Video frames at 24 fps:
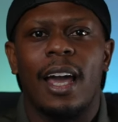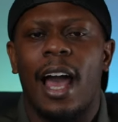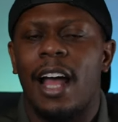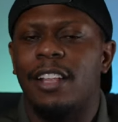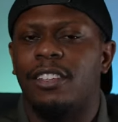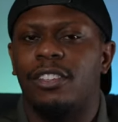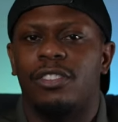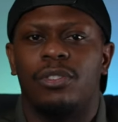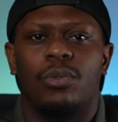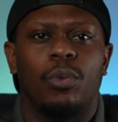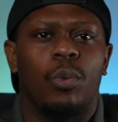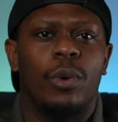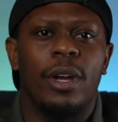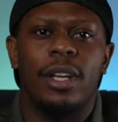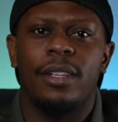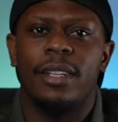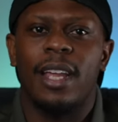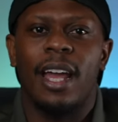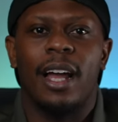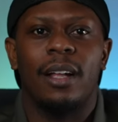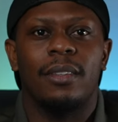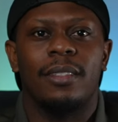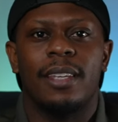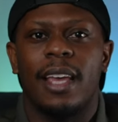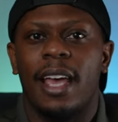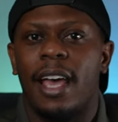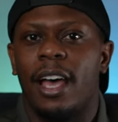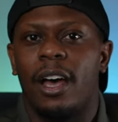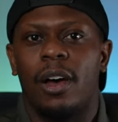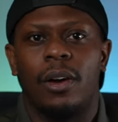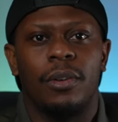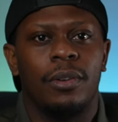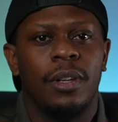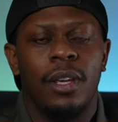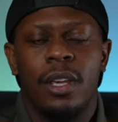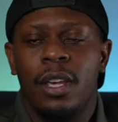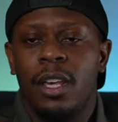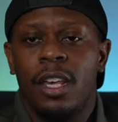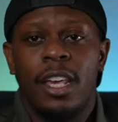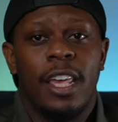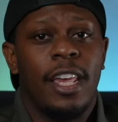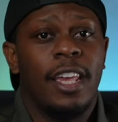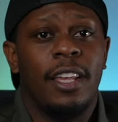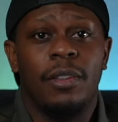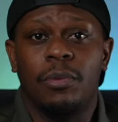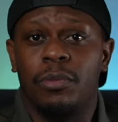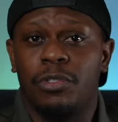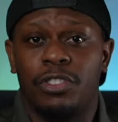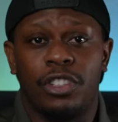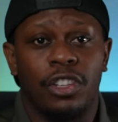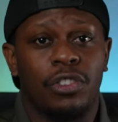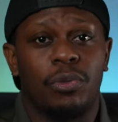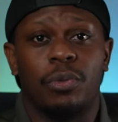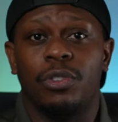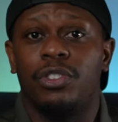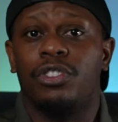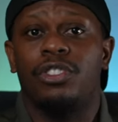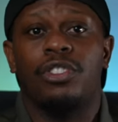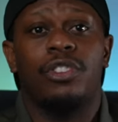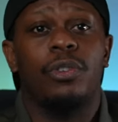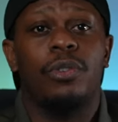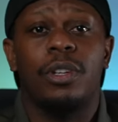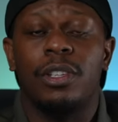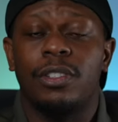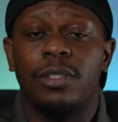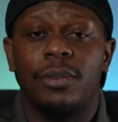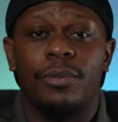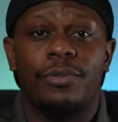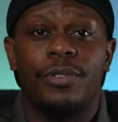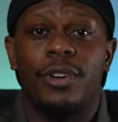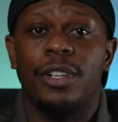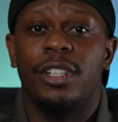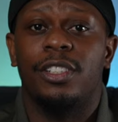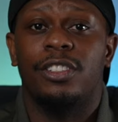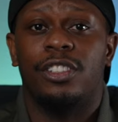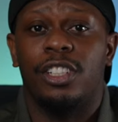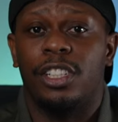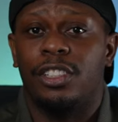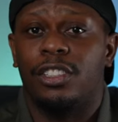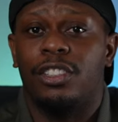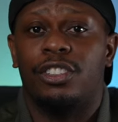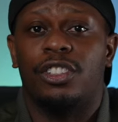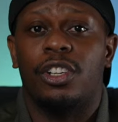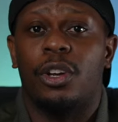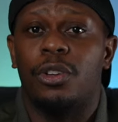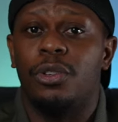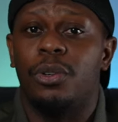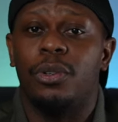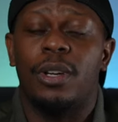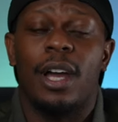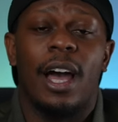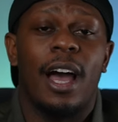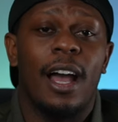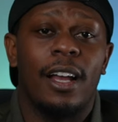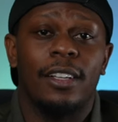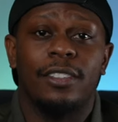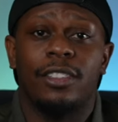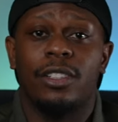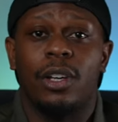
I just went downtown and just was shooting some footage just to show you guys.